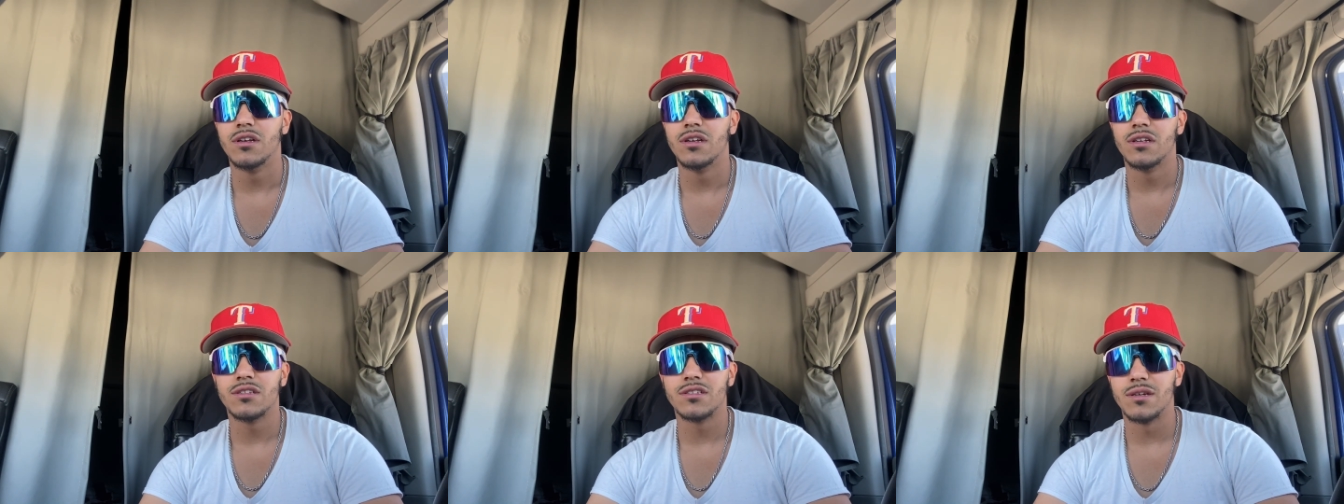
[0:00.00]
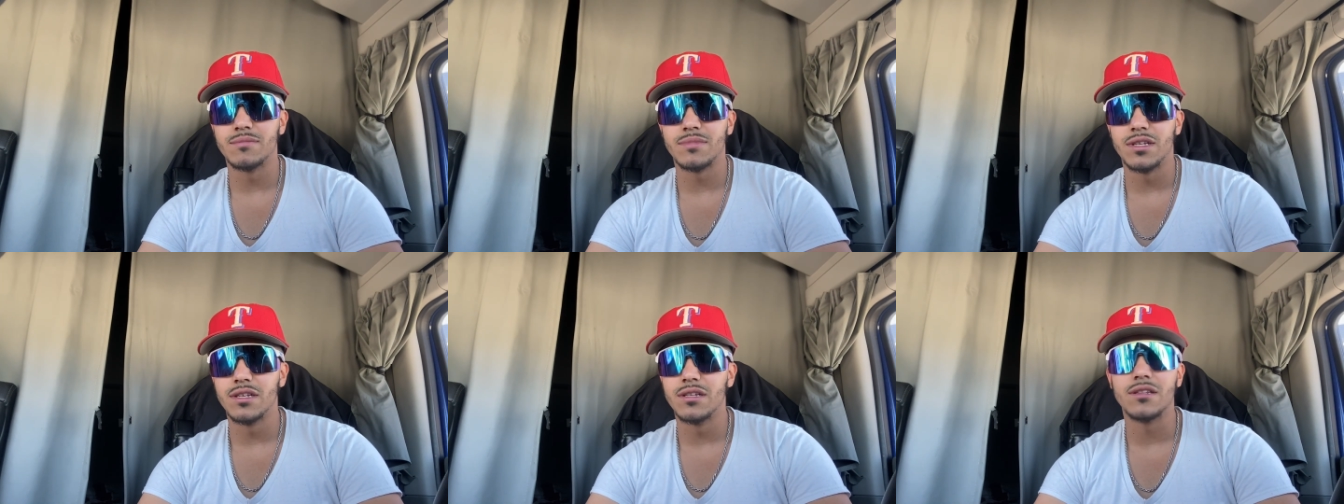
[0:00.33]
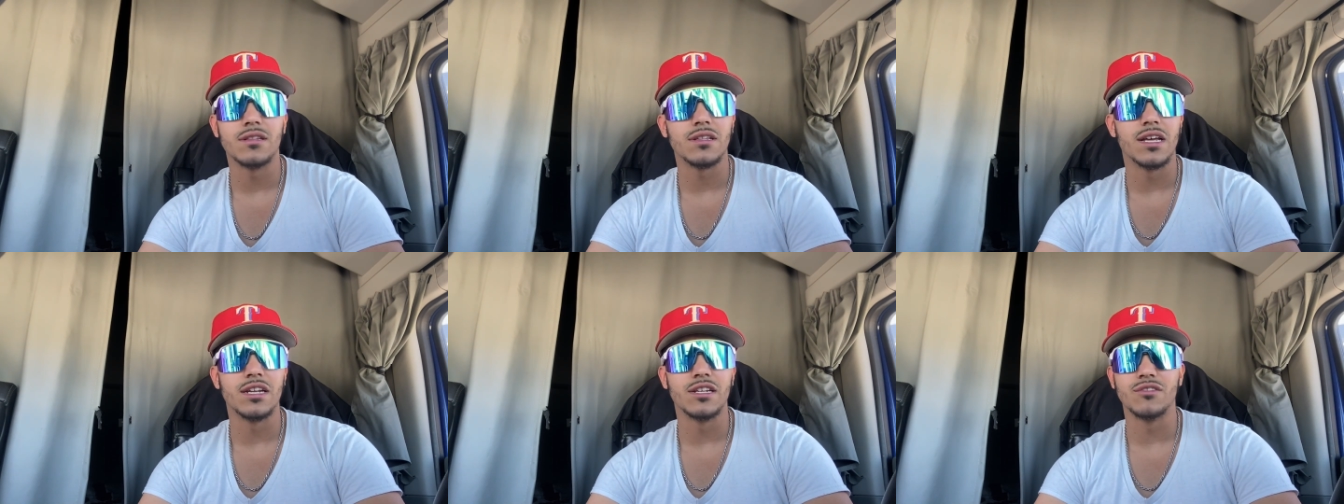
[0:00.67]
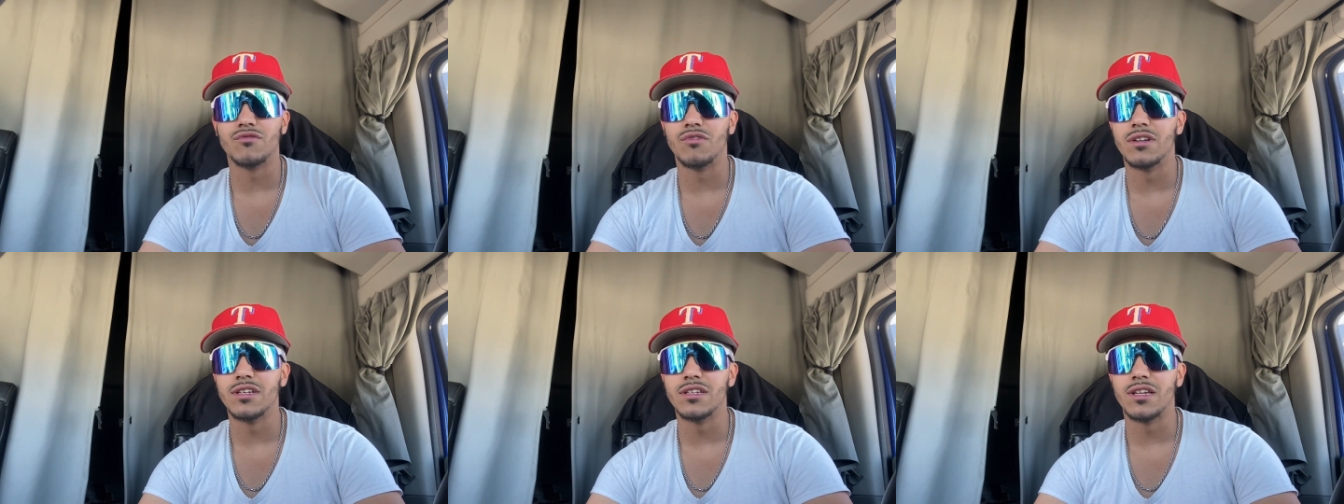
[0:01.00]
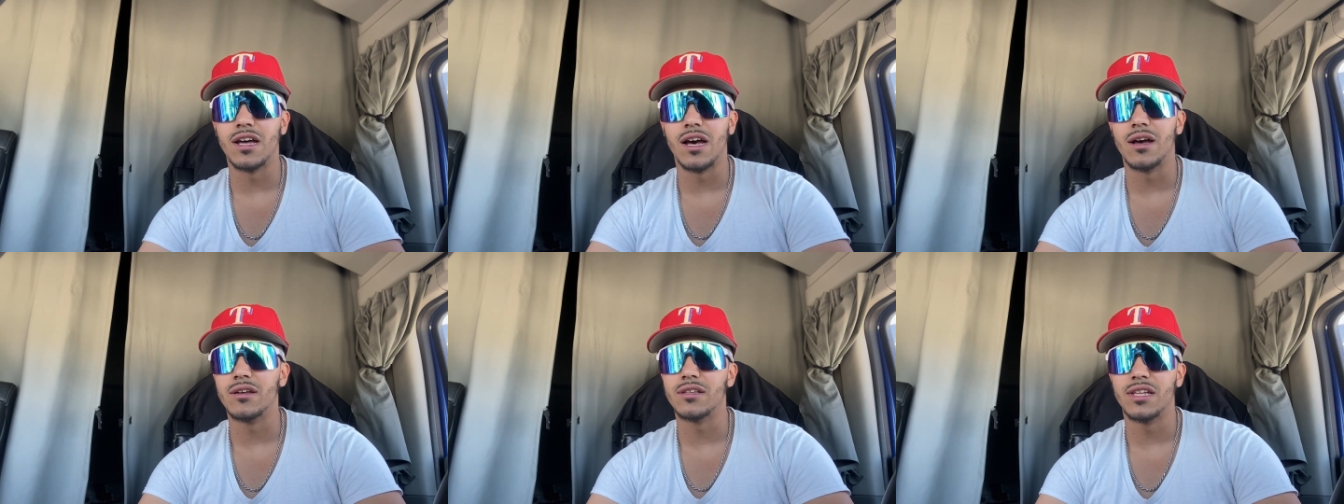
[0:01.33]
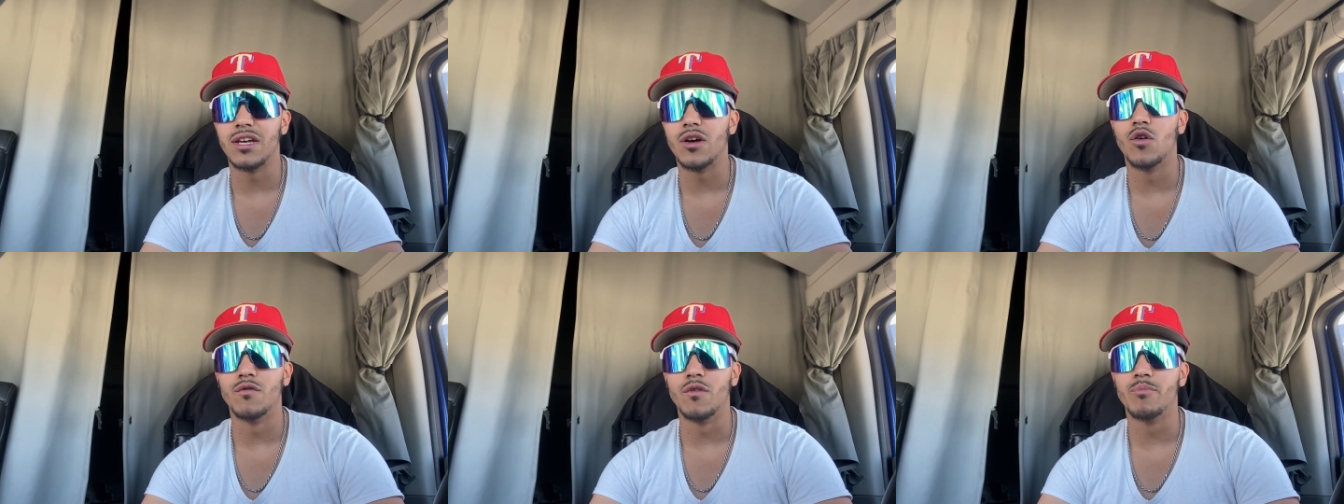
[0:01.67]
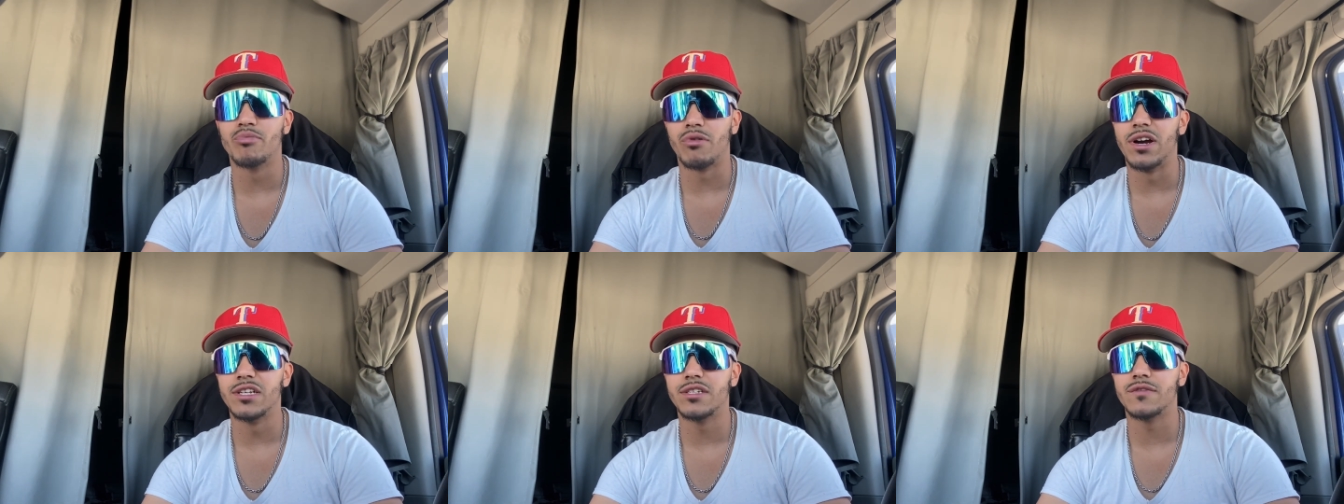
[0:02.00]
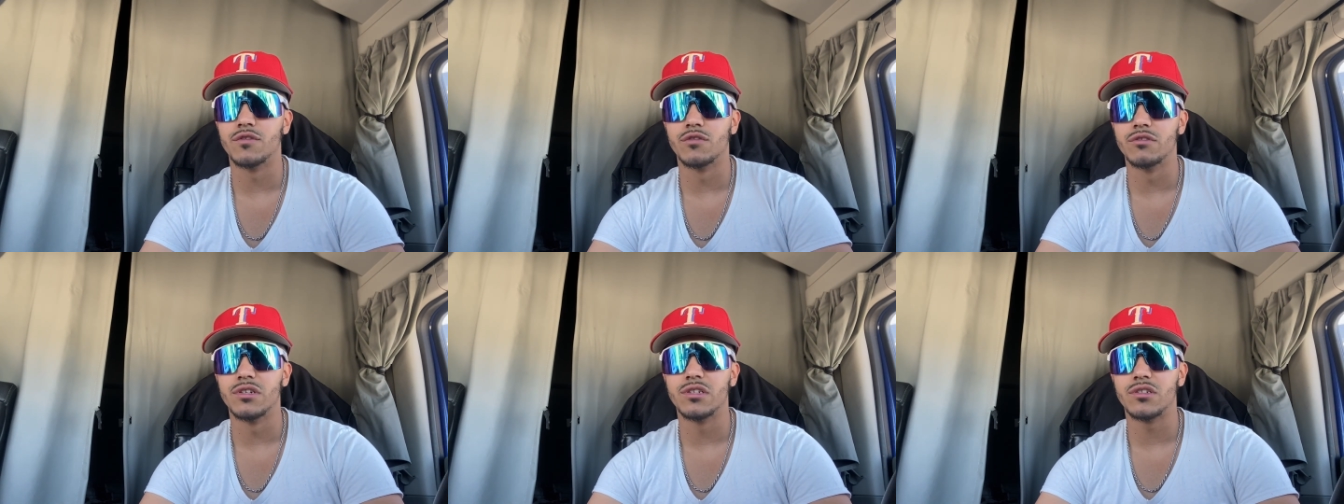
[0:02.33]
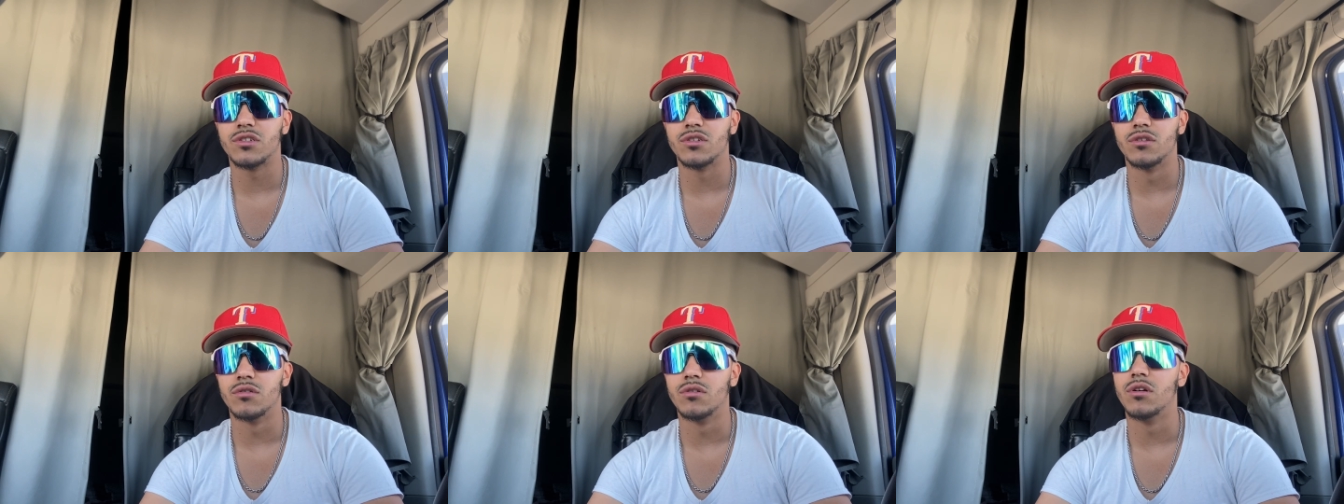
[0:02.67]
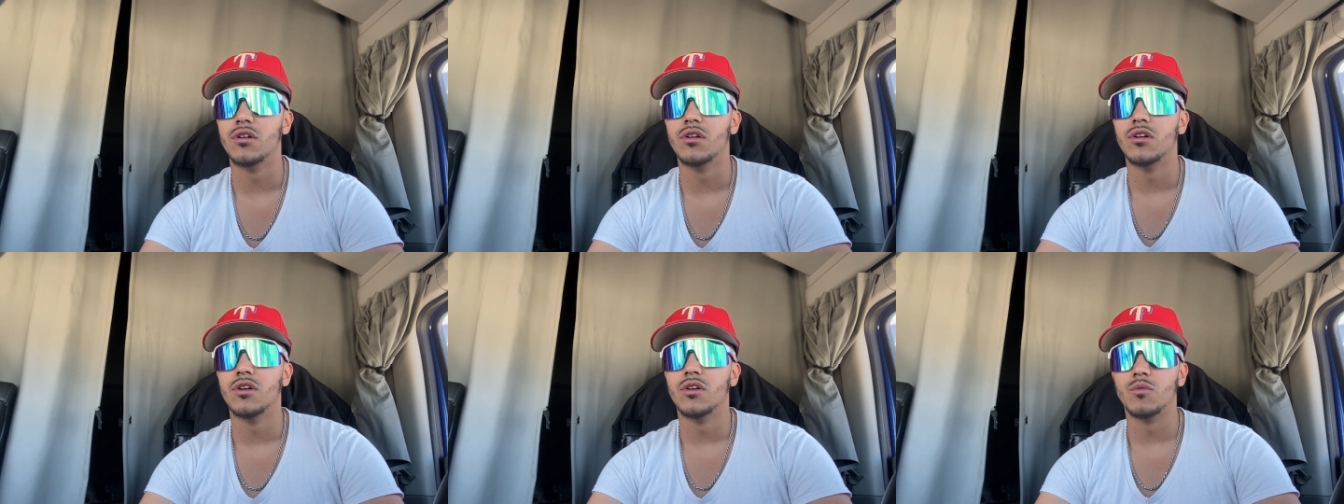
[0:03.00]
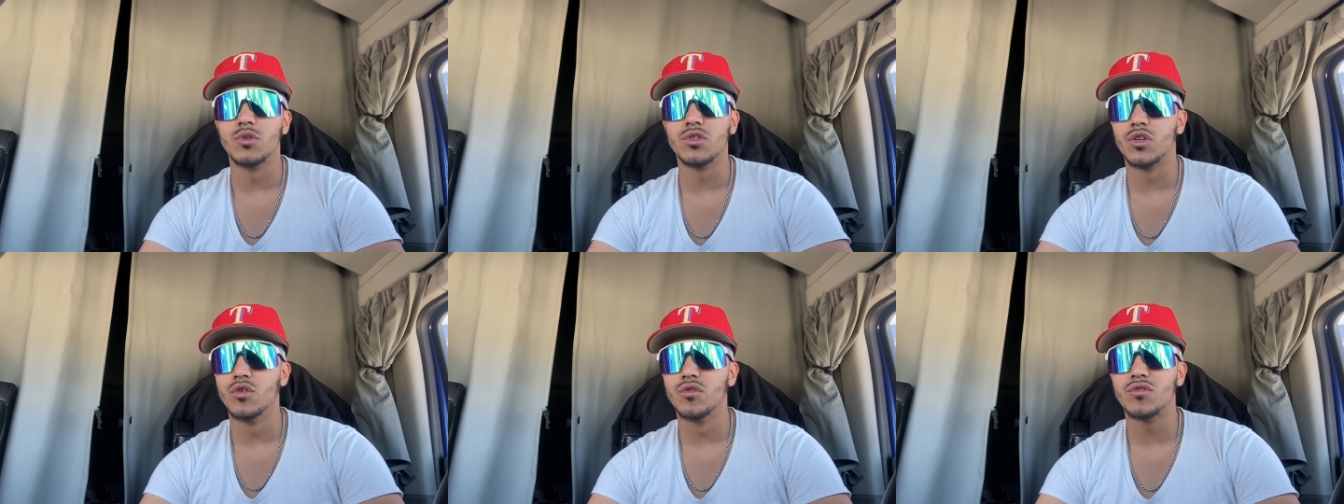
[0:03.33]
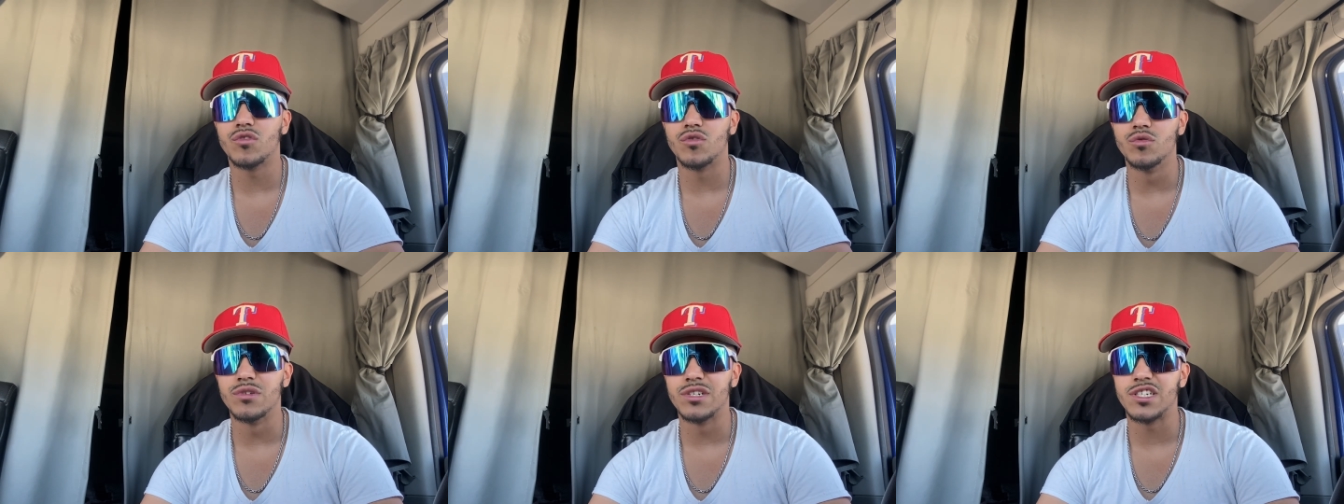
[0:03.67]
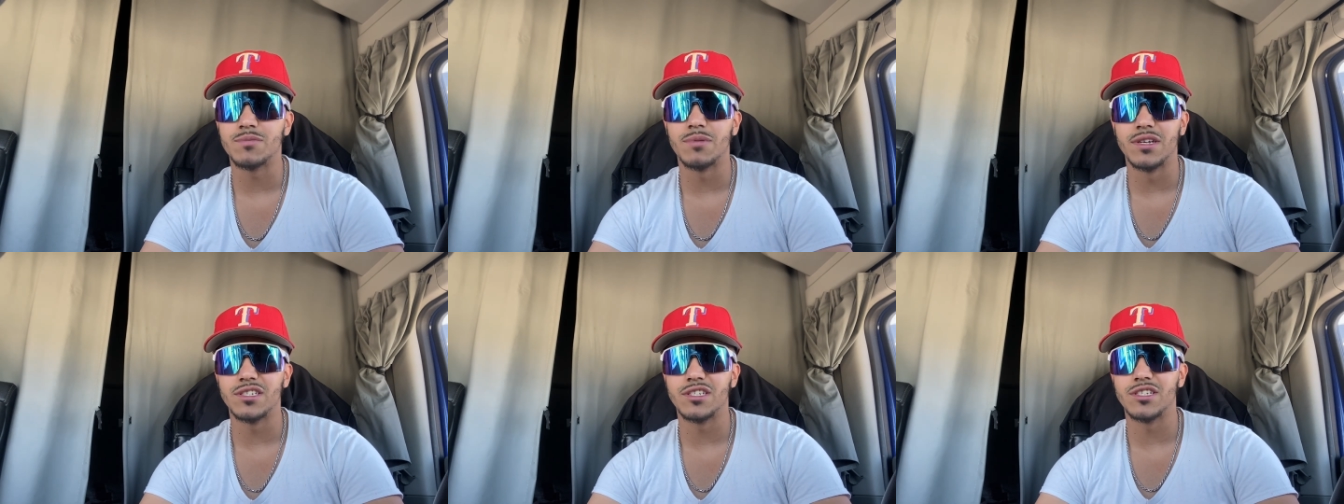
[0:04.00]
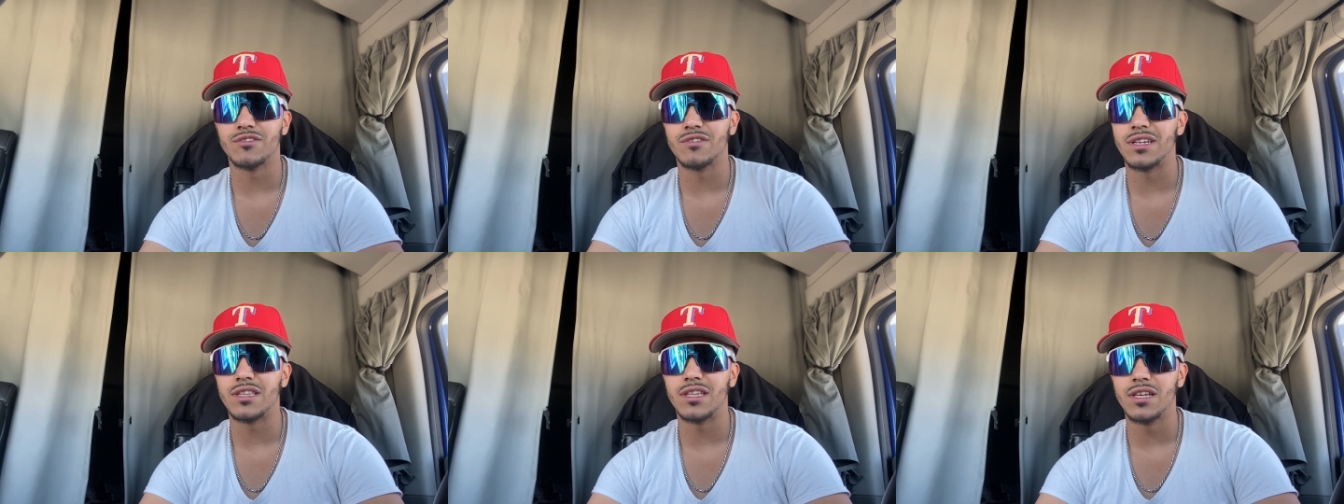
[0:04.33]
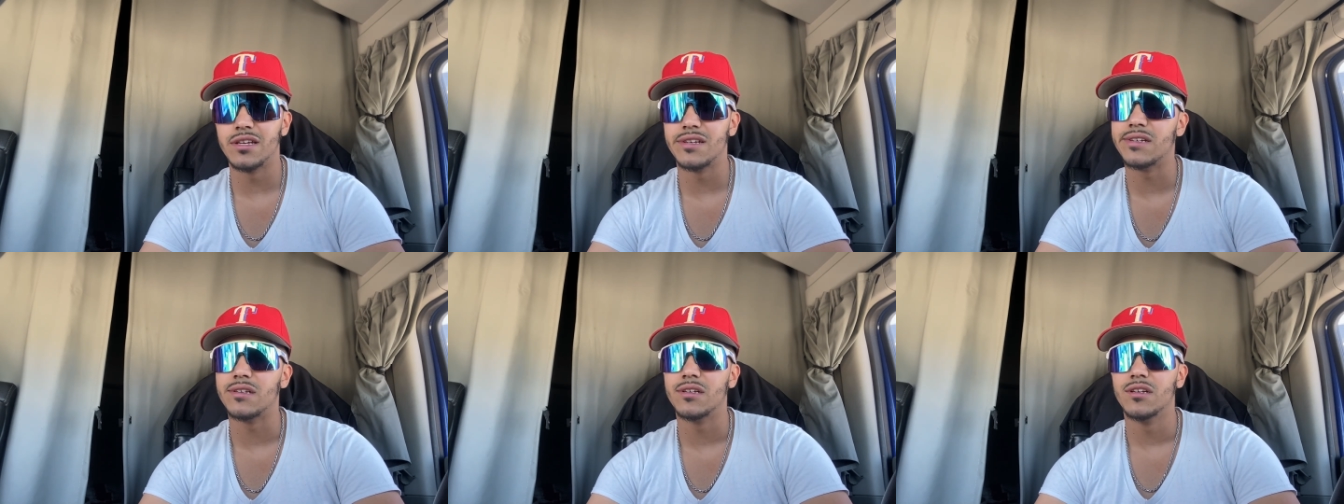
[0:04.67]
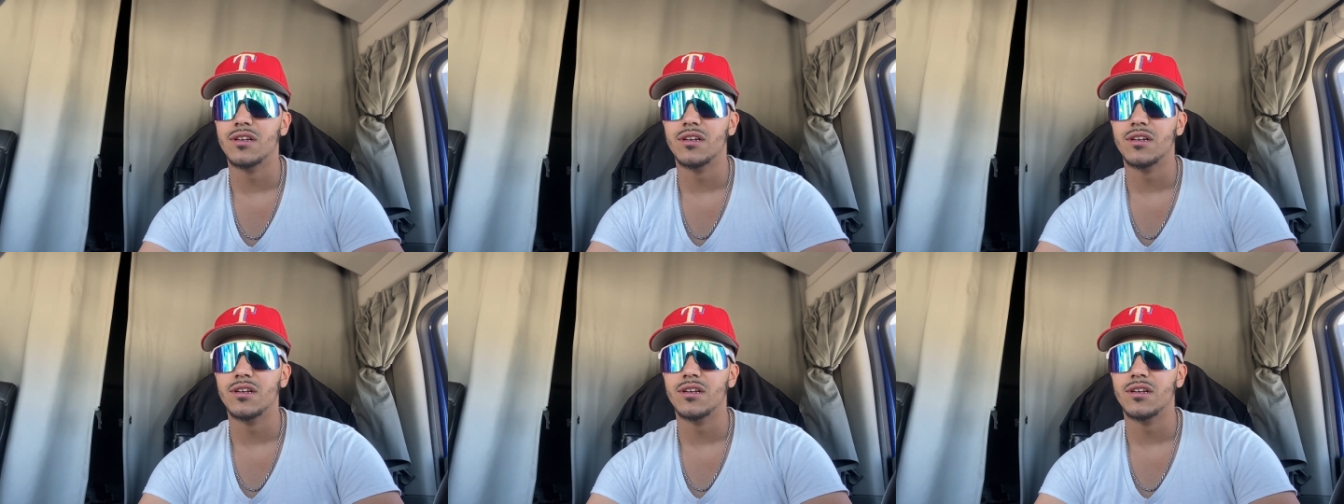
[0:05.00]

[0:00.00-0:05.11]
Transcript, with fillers: something that is really not they overpriced for it so with those two expenses right there